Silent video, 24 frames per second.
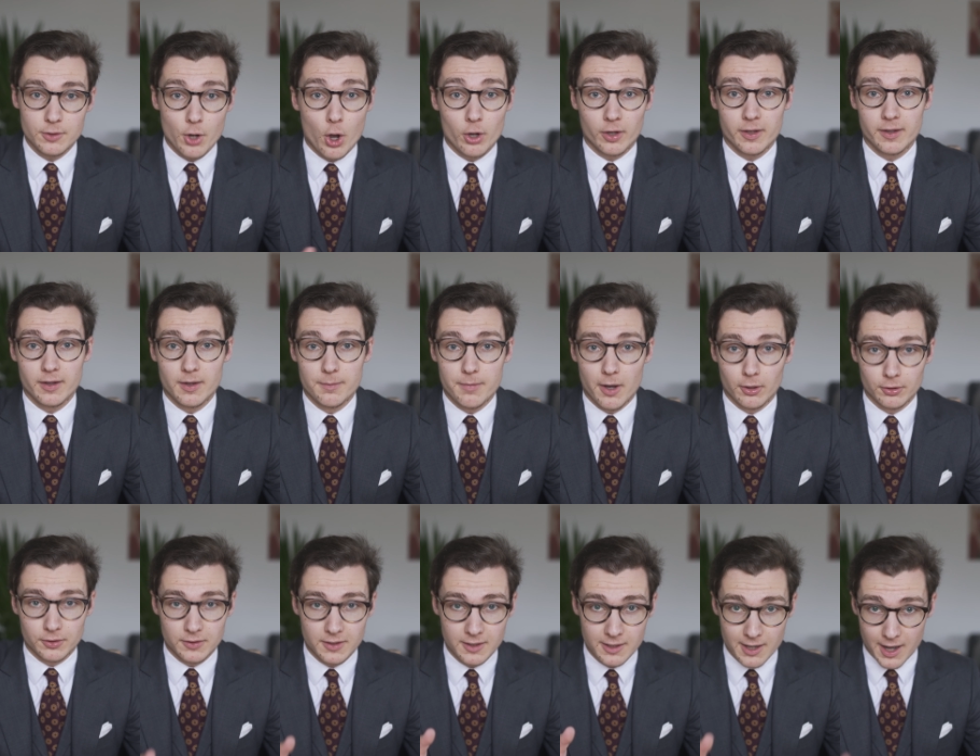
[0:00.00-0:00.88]
Talking
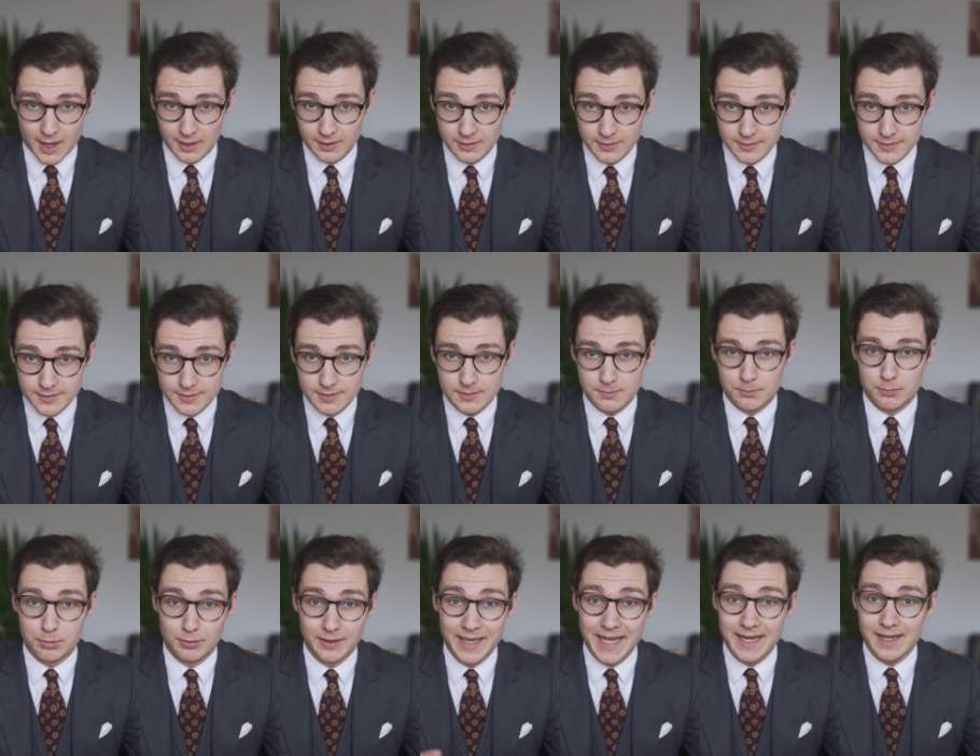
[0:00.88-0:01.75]
about
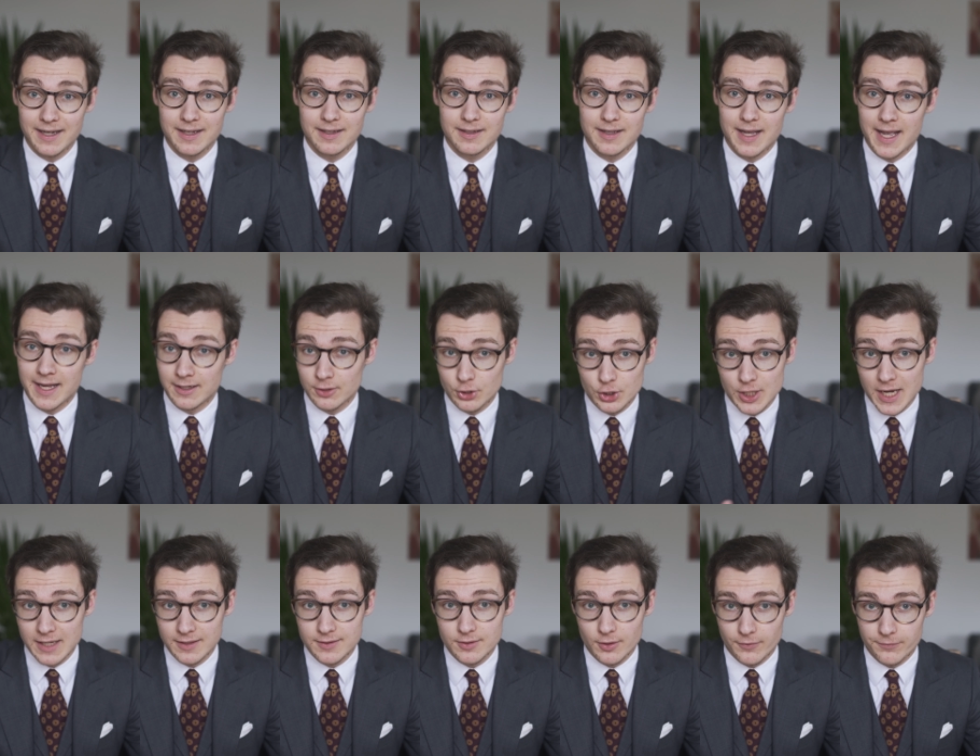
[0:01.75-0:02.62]
colors, black and
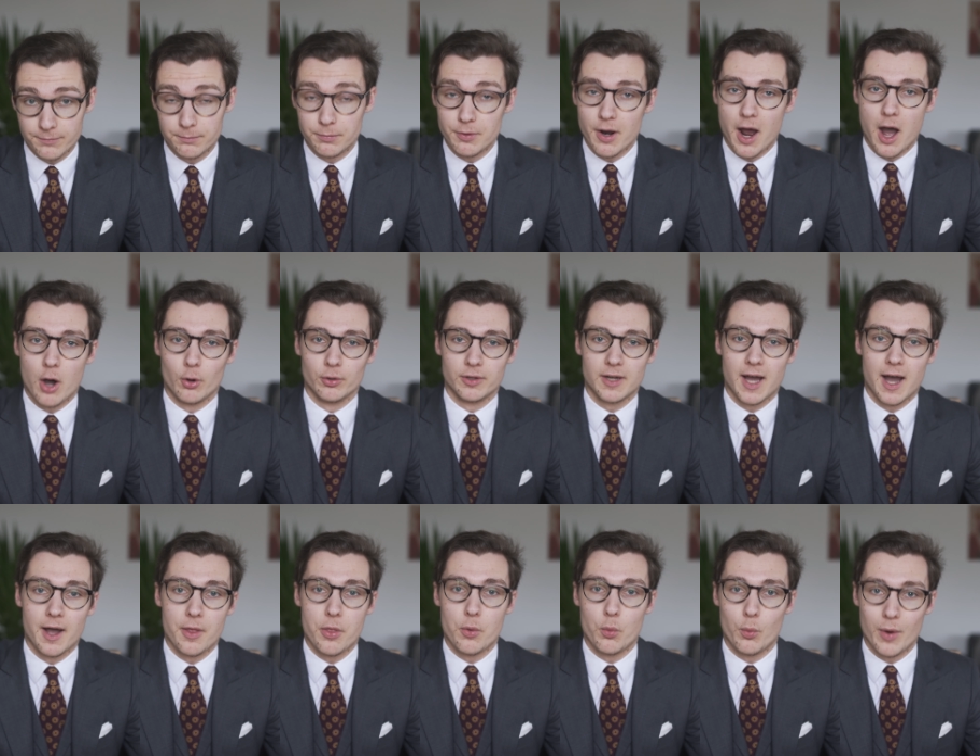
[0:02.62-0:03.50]
shades of brown
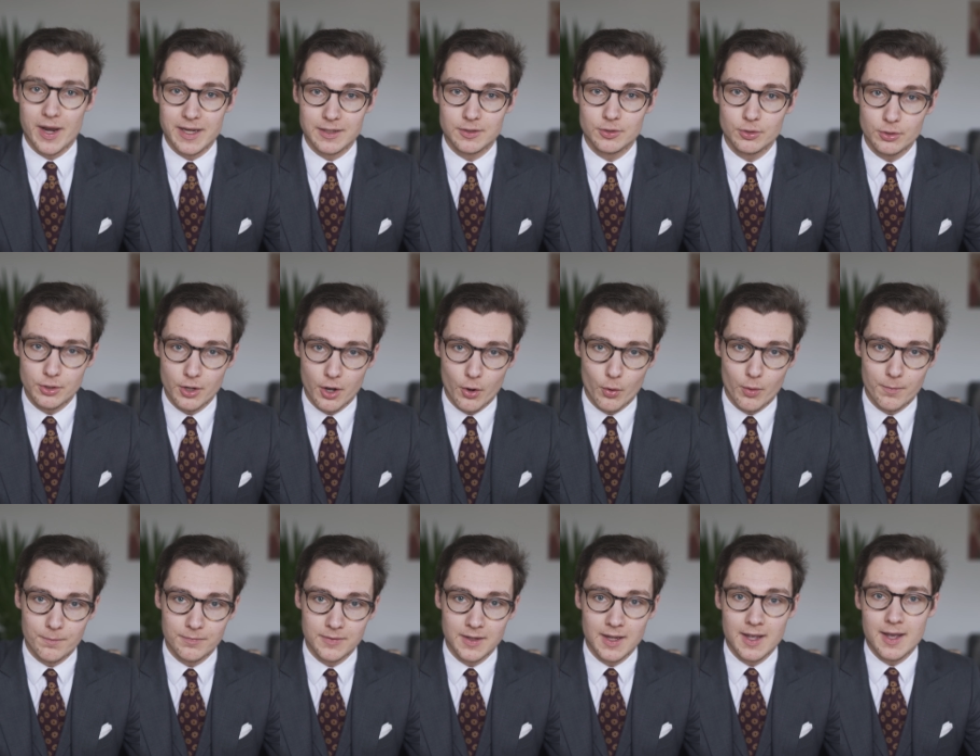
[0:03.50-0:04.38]
are the way to
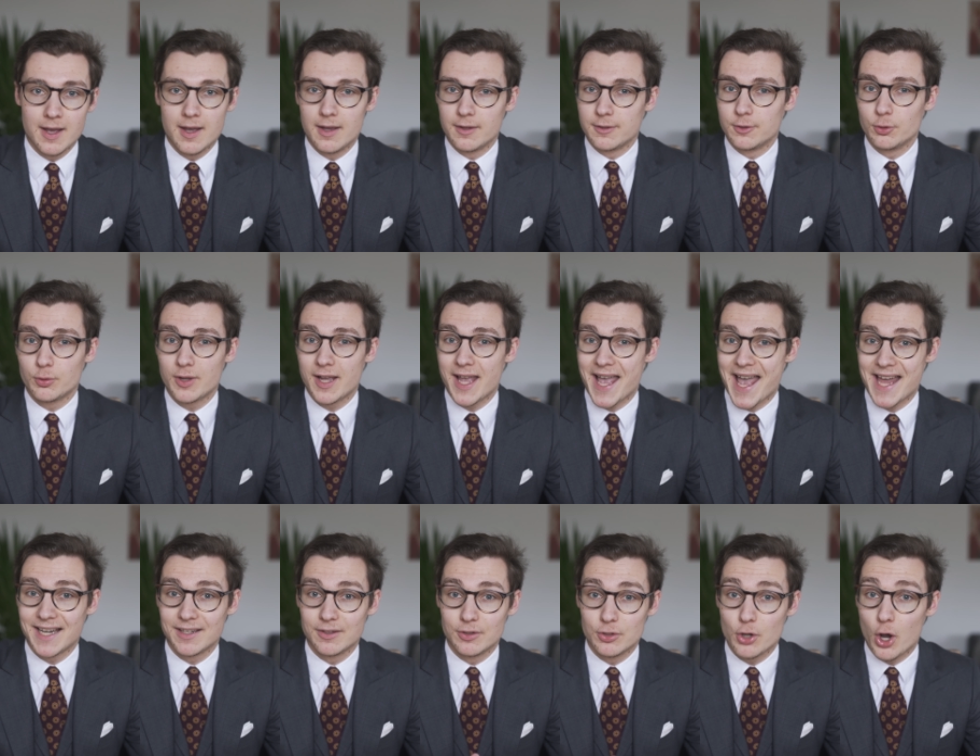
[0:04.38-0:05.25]
go. You
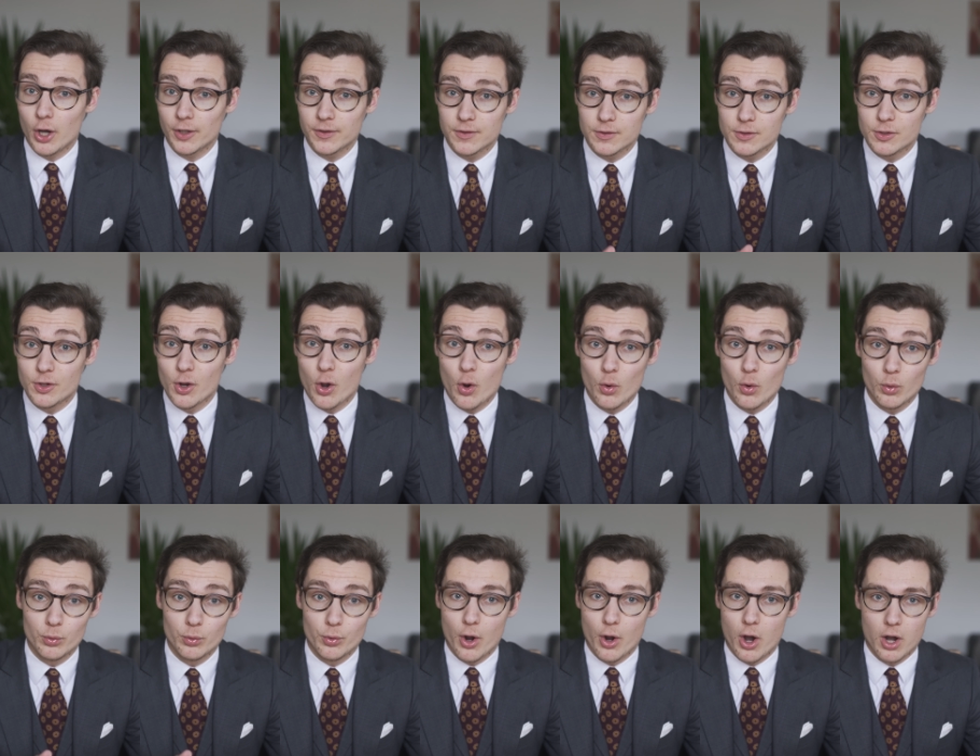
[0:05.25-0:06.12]
cannot go
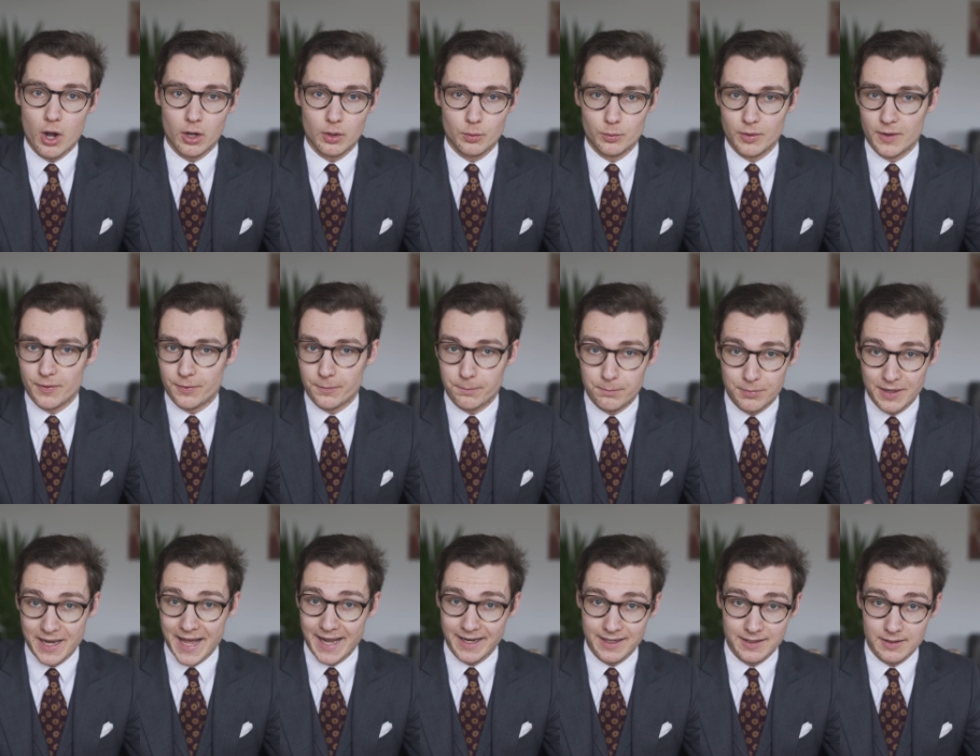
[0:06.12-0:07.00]
wrong with
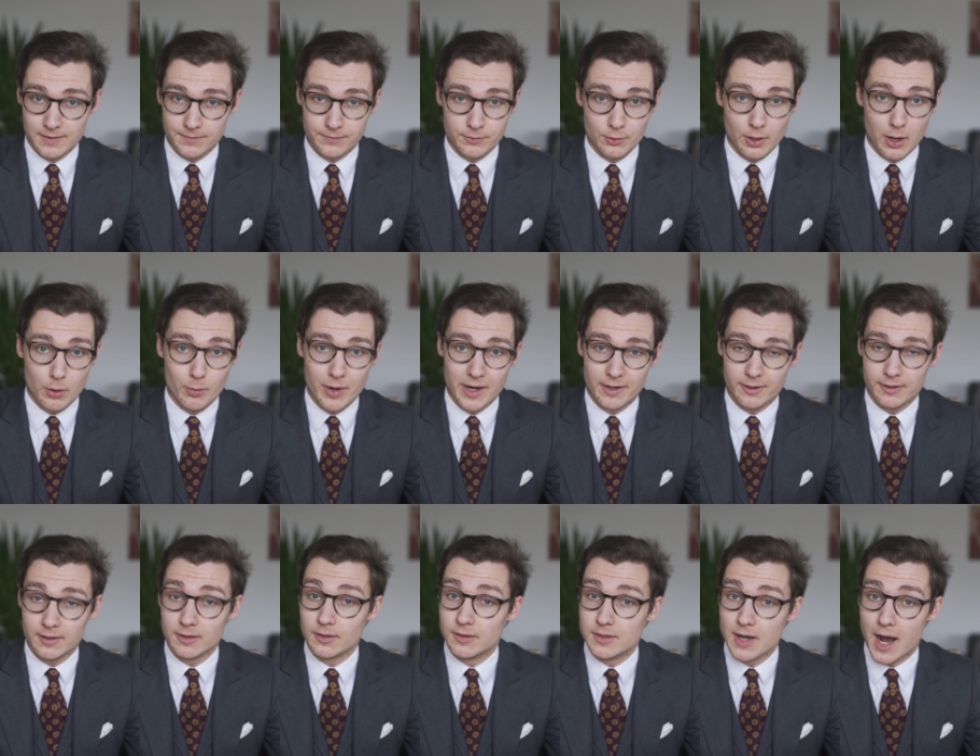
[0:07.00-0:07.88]
black if you are
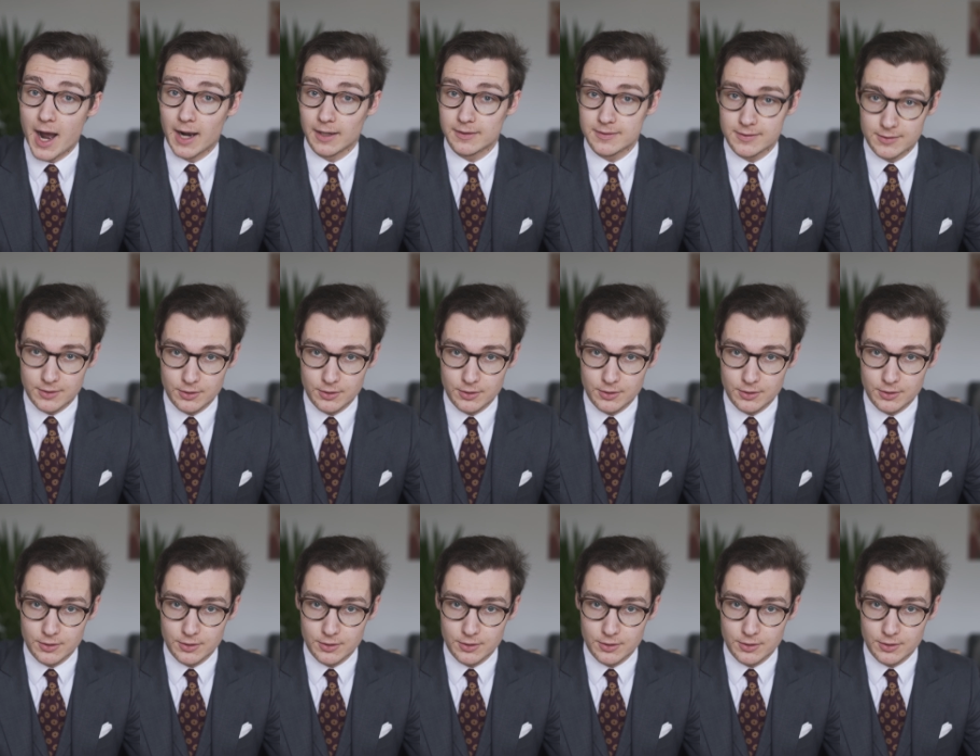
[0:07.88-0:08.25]
wearing a dark